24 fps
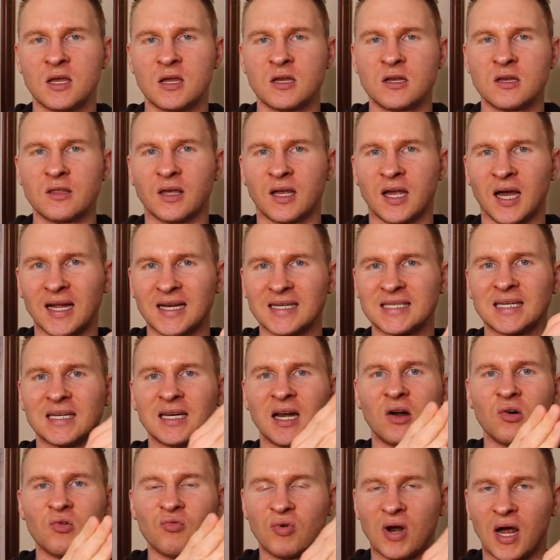the content
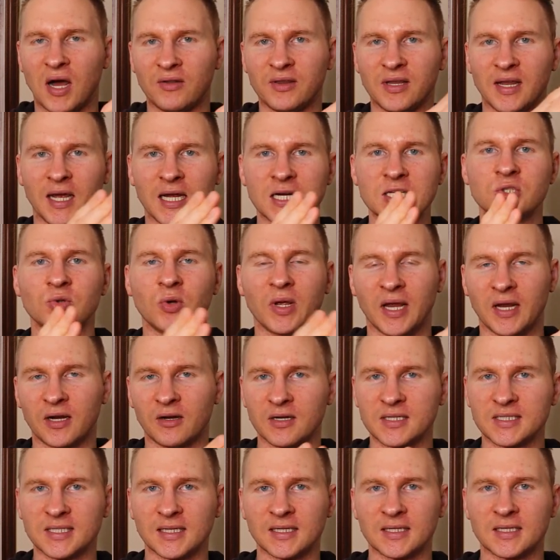around the actual anchor
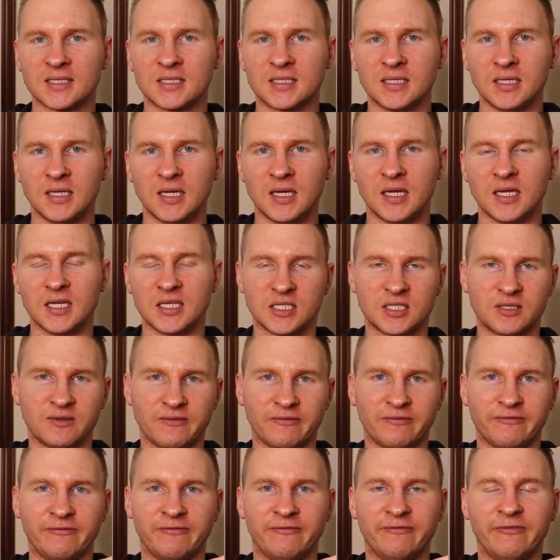text is
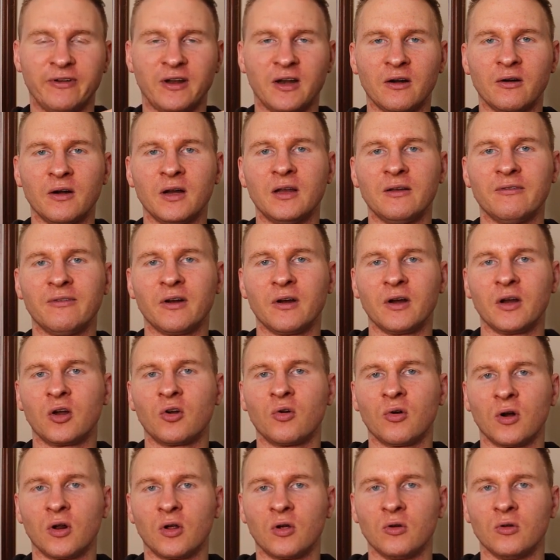very, very
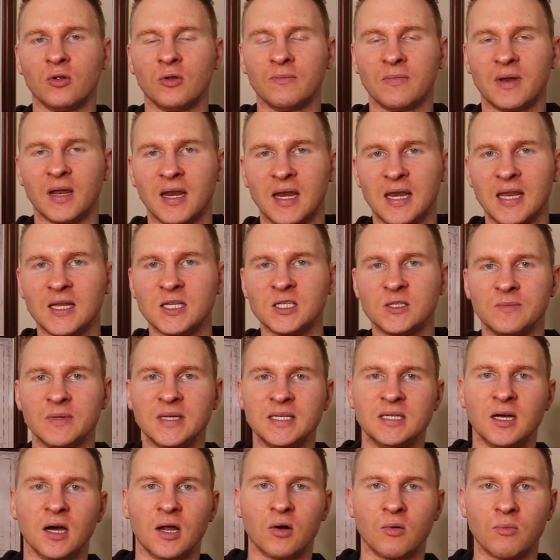critical, and it needs to be
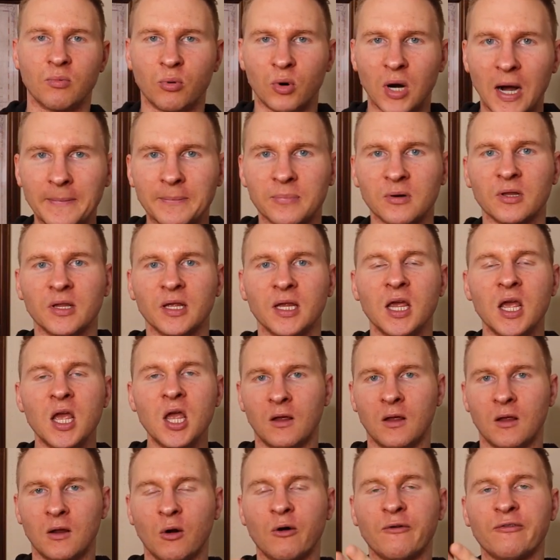done properly
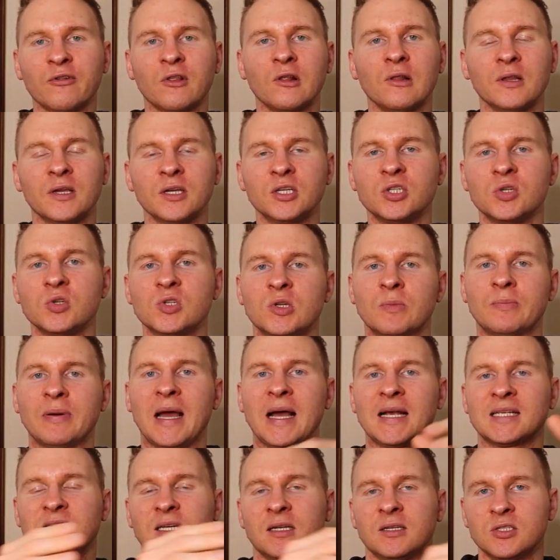in order for the link juice to
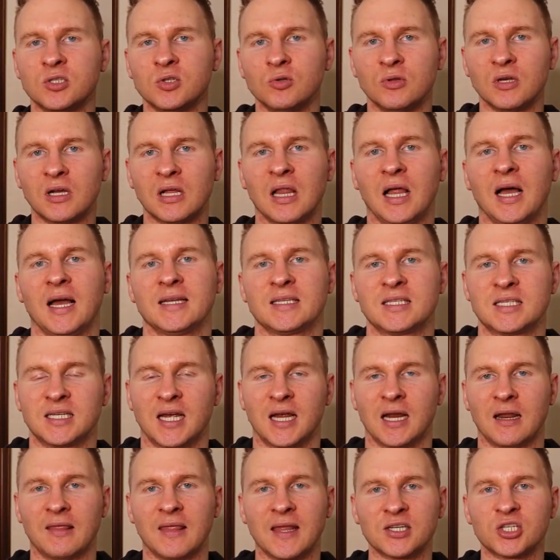pass on to the client's
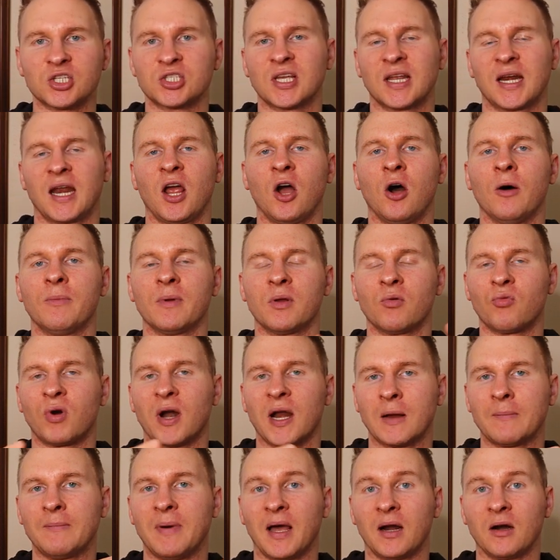site. And that's just going to help it
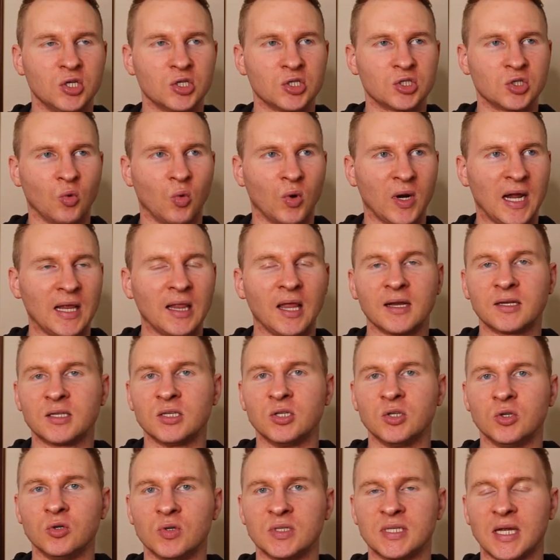rank better. So what I like to
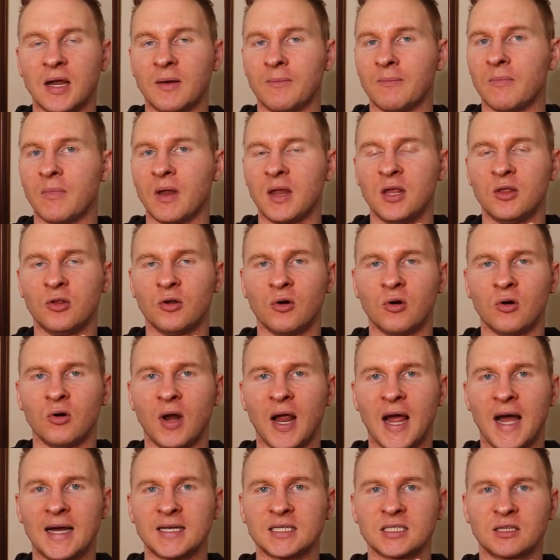do is I either
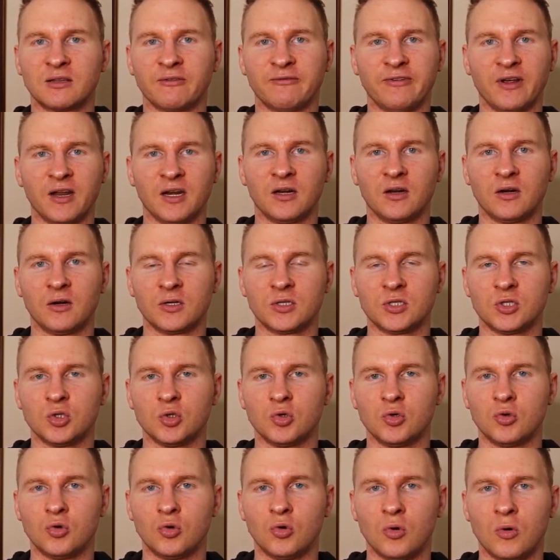ask the vendor
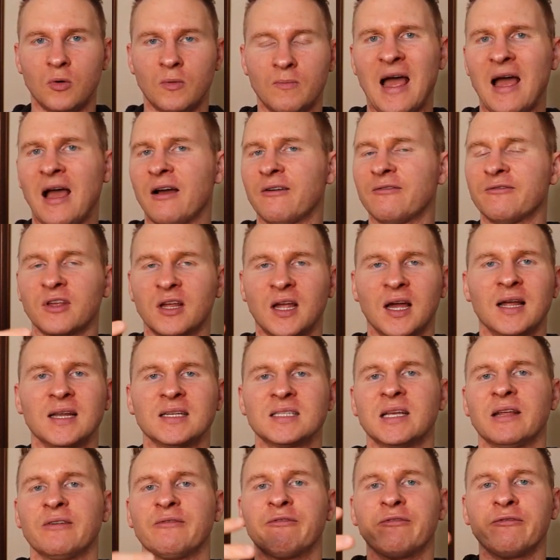to have the
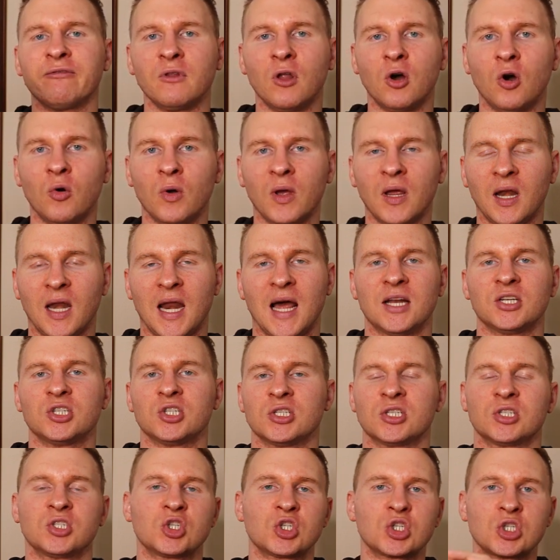content flow in, not
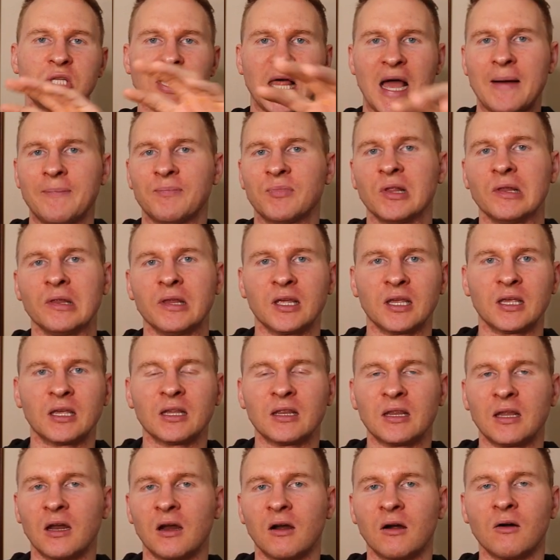just slap the link
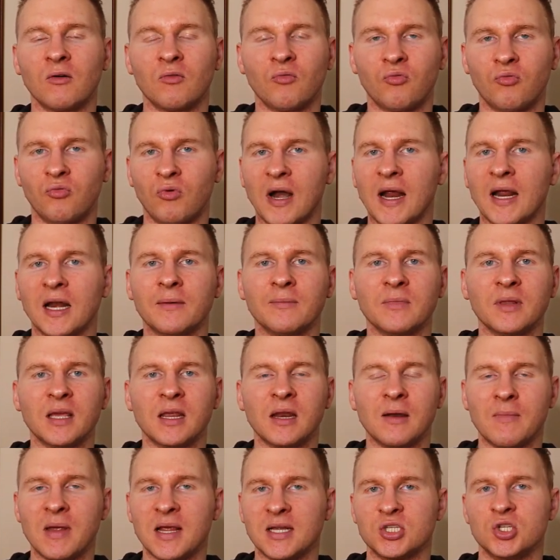in there randomly and
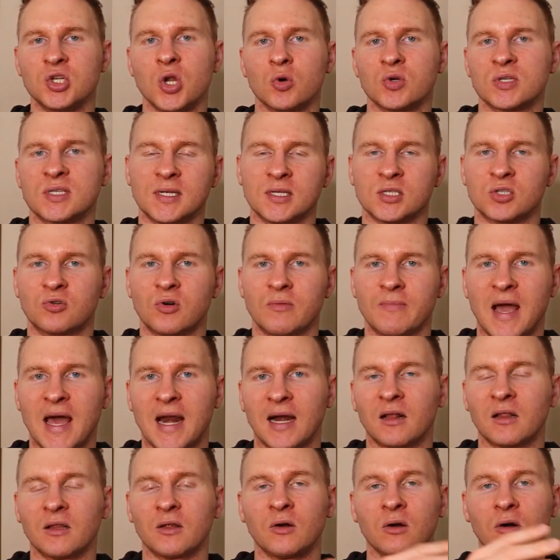it makes no sense
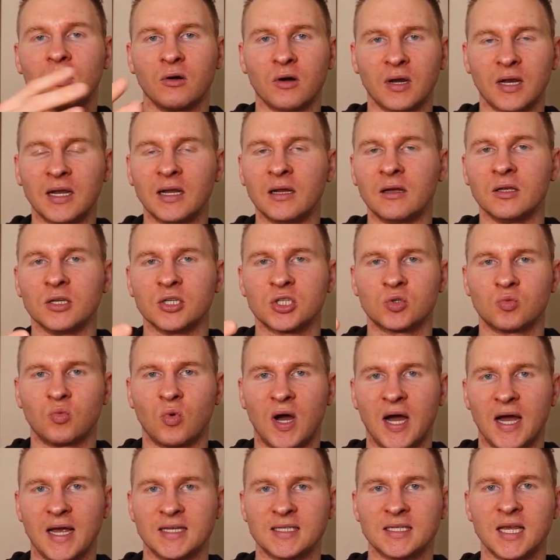grammatically or English
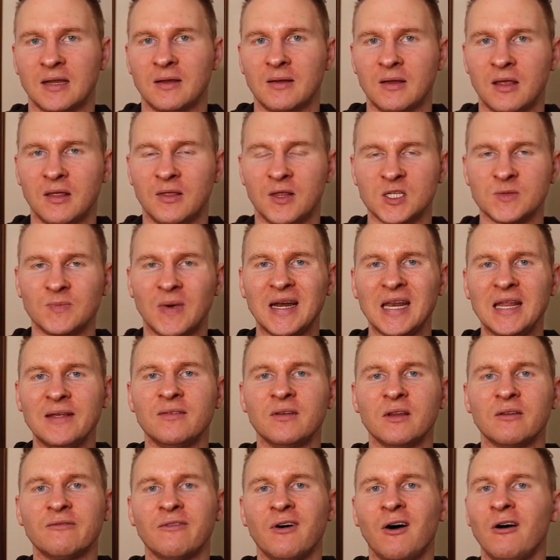wise. And this might even
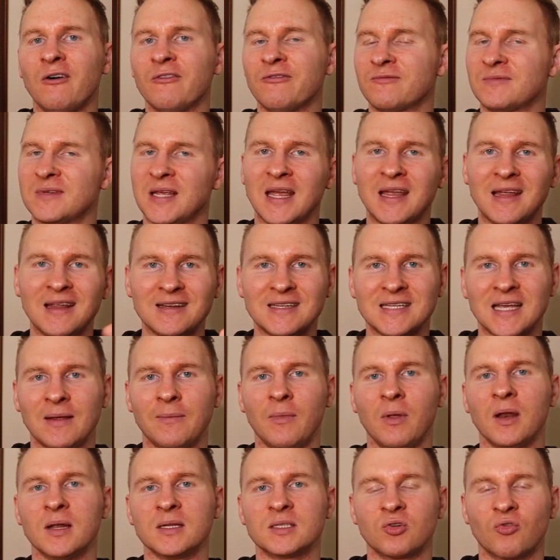involve taking 10
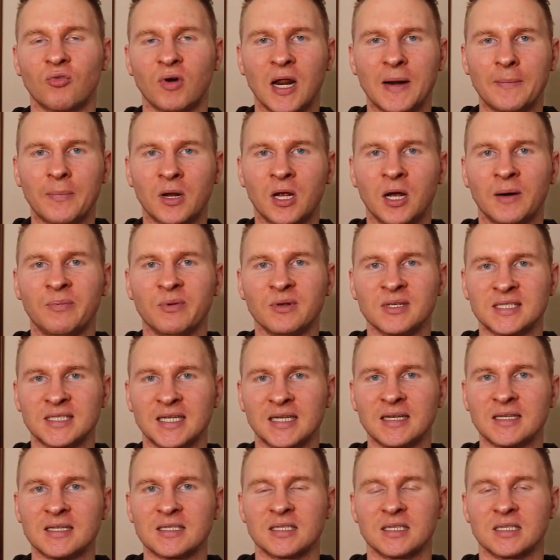minutes to write up a couple of
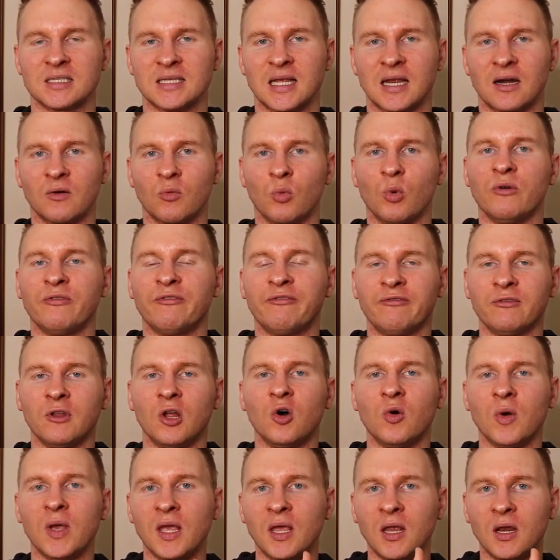sentences that will
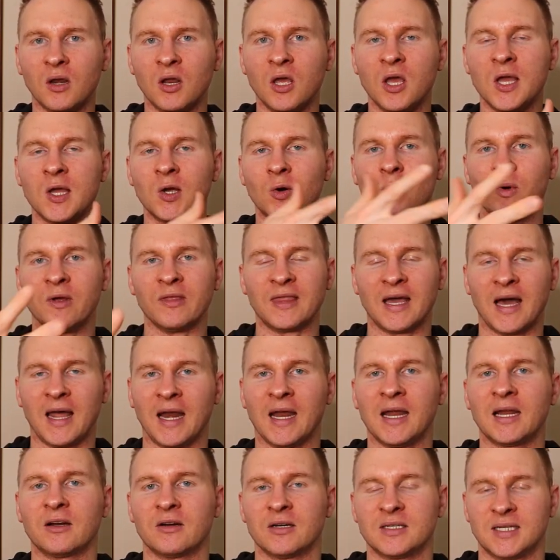flow in with that
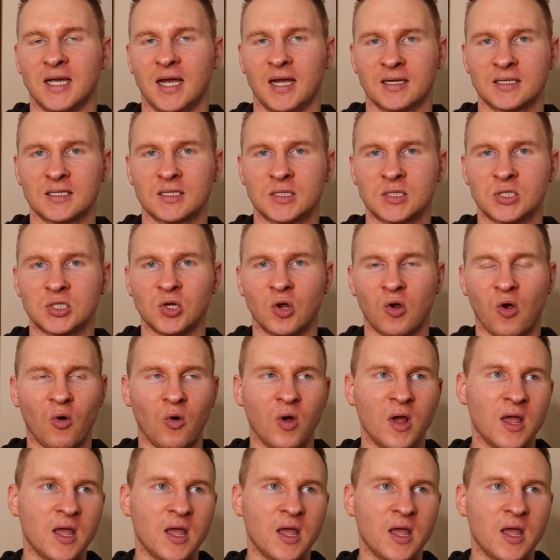anchor text. So